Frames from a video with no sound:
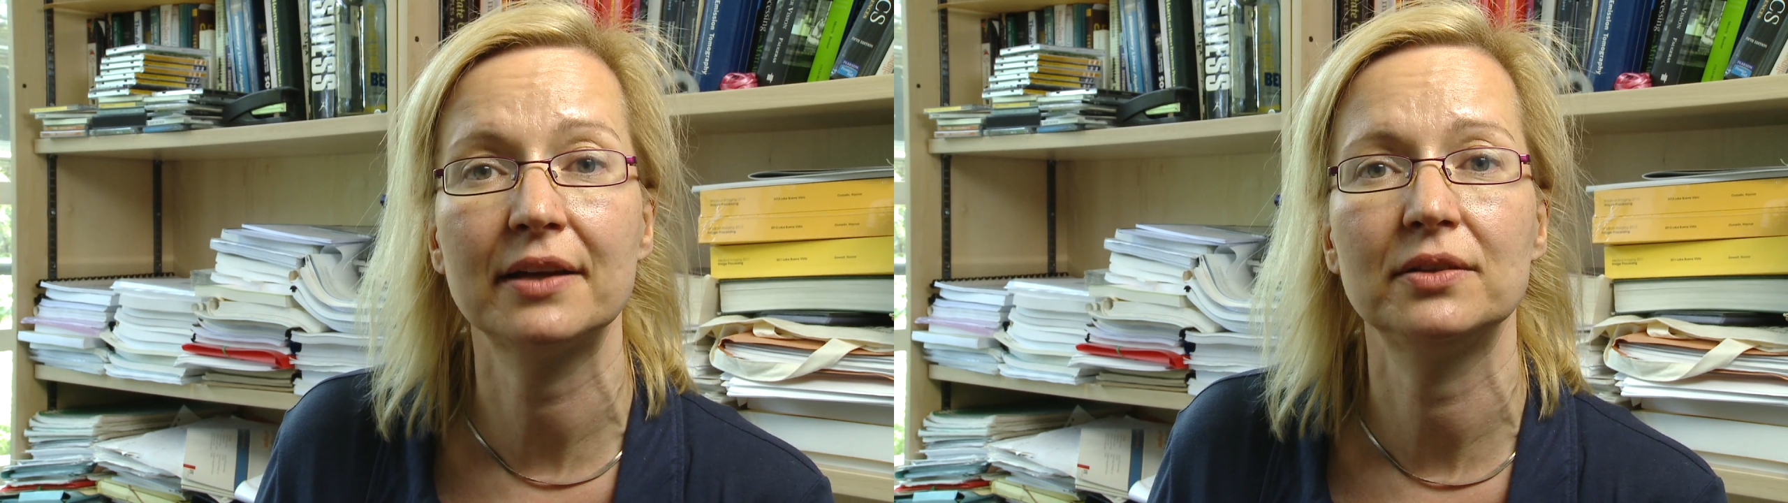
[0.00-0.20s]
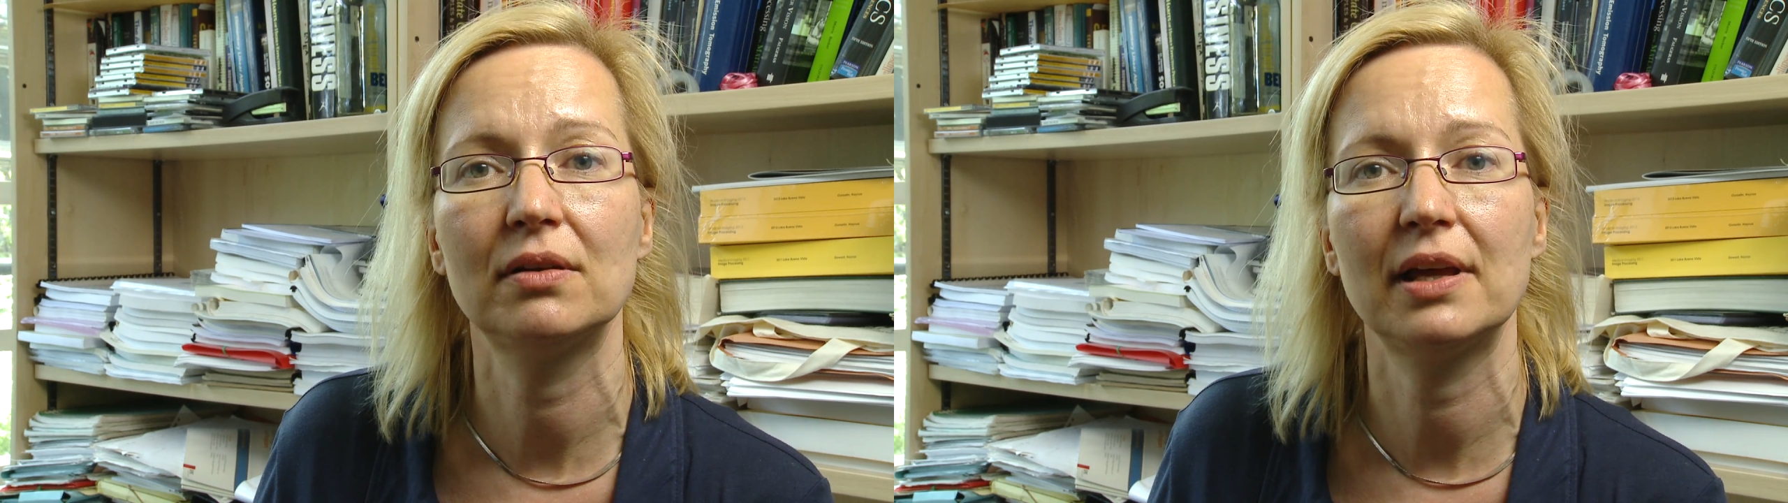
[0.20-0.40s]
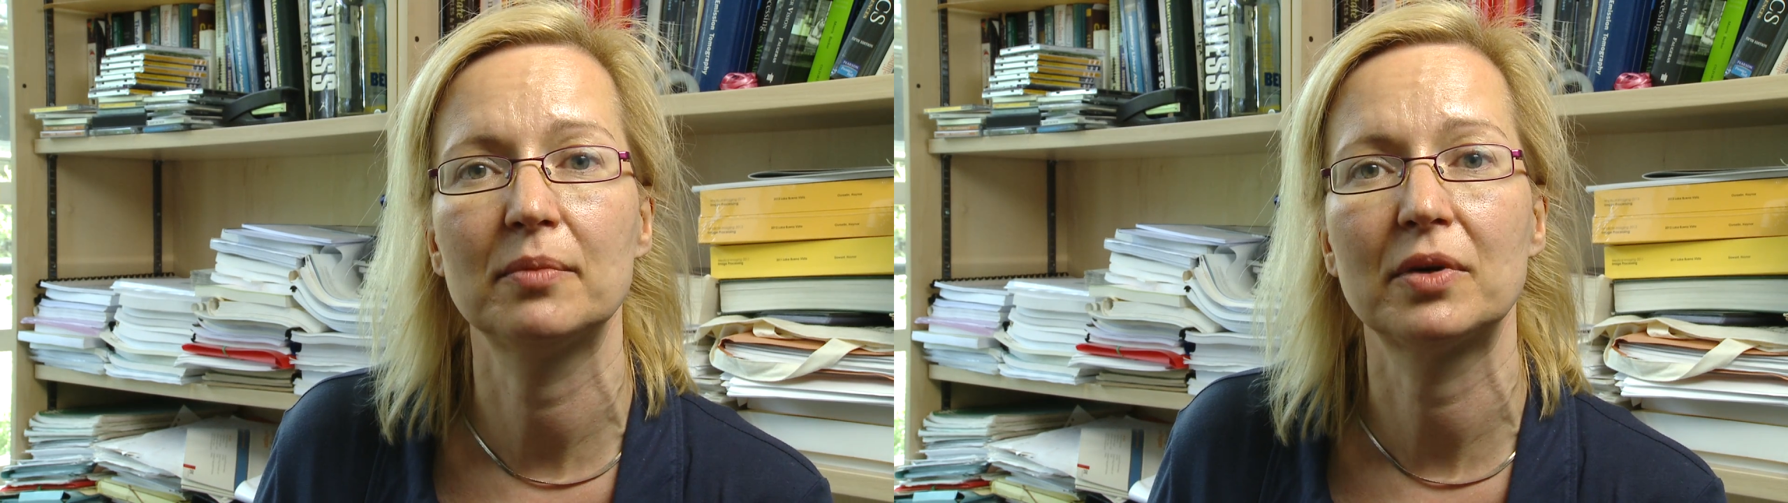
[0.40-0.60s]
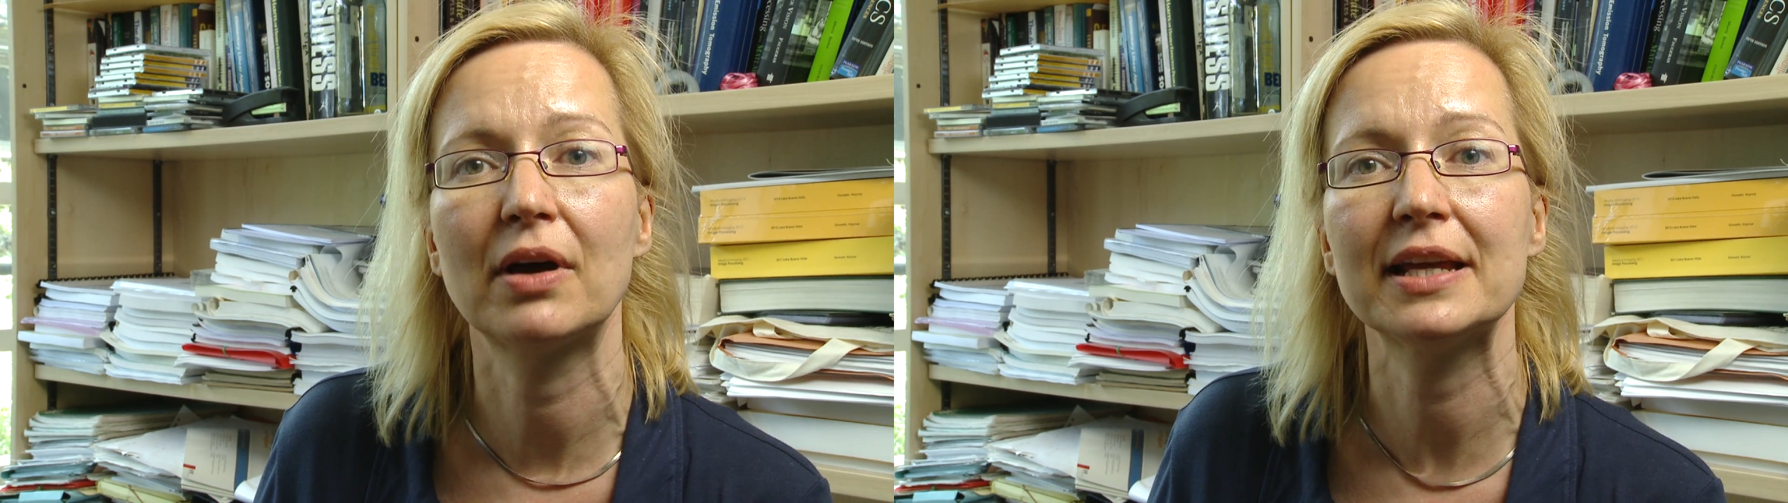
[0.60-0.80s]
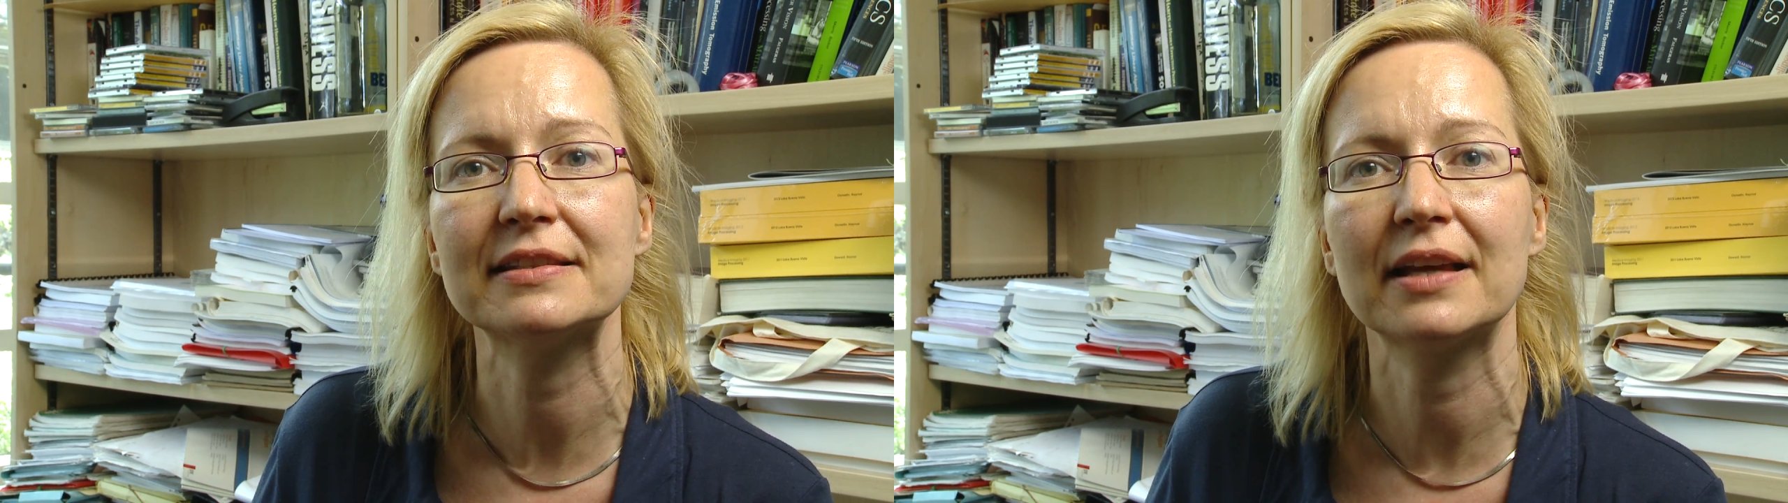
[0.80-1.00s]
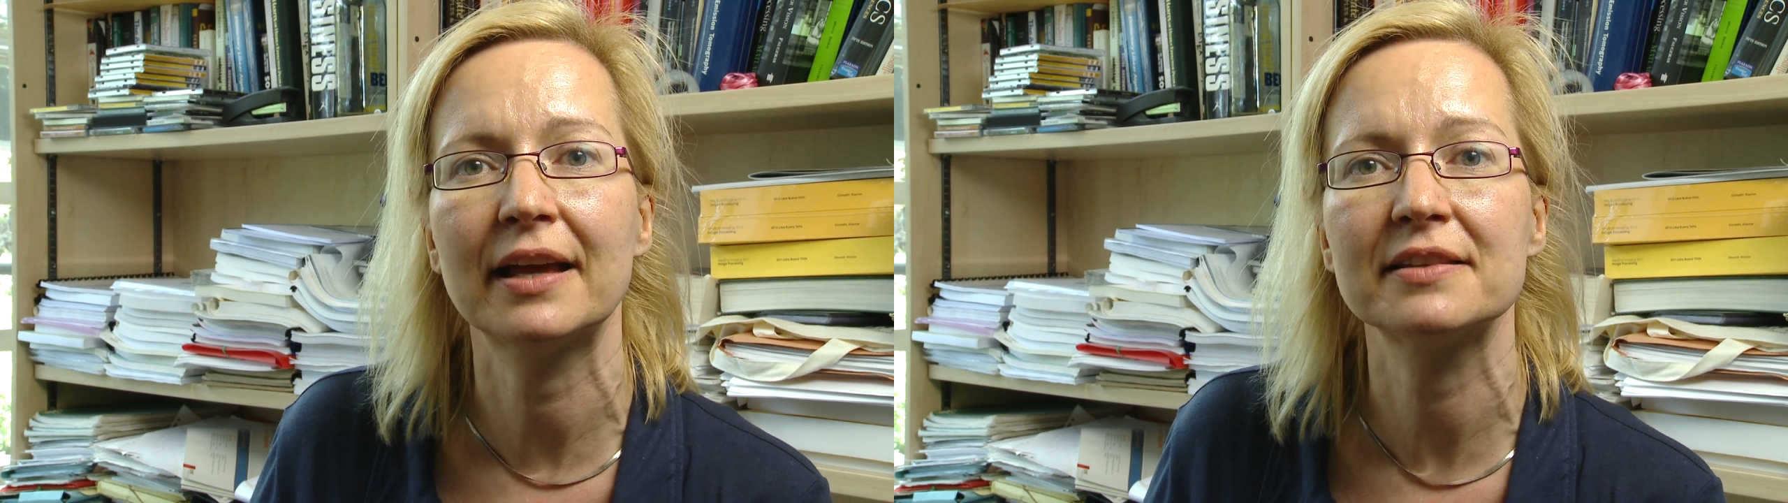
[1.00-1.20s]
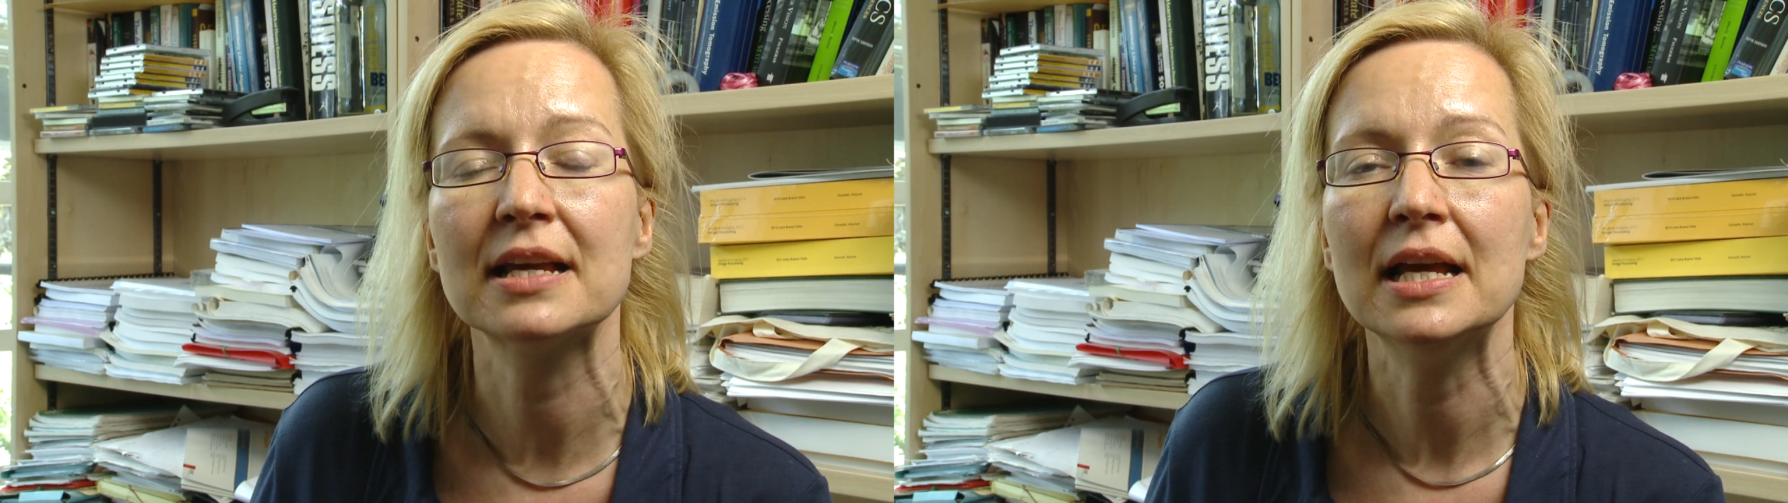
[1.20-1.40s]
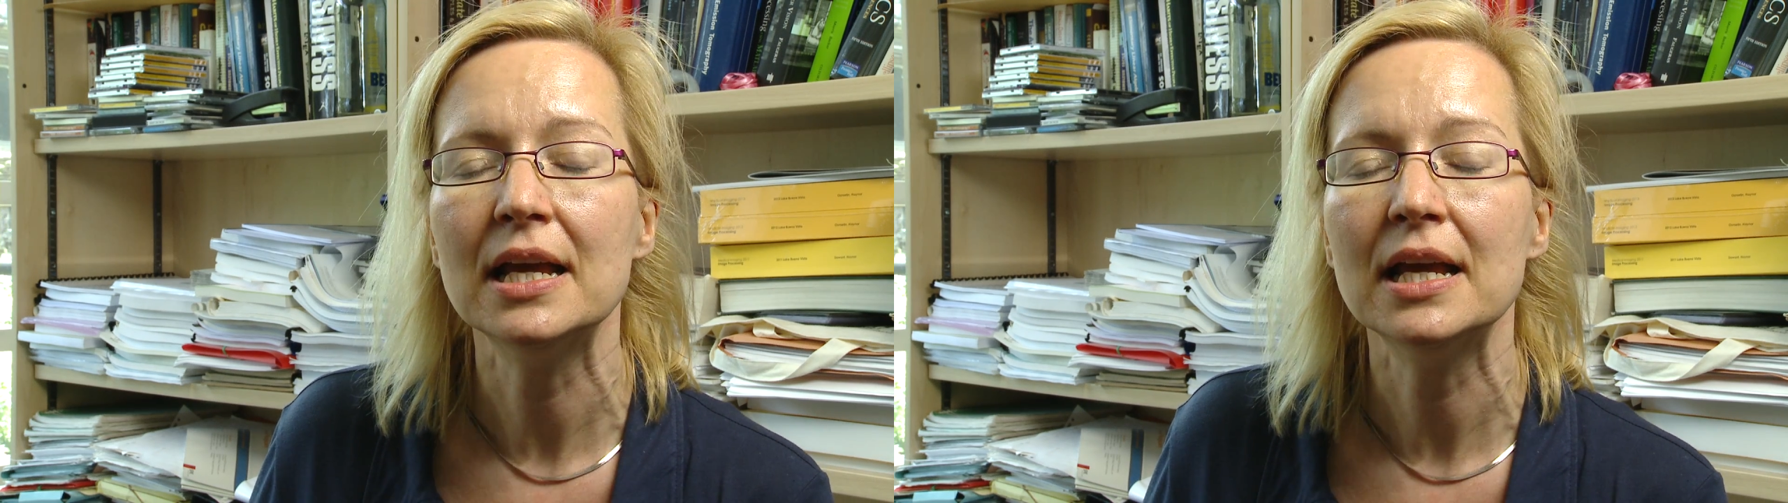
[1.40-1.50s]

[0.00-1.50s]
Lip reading: annual MRI scans,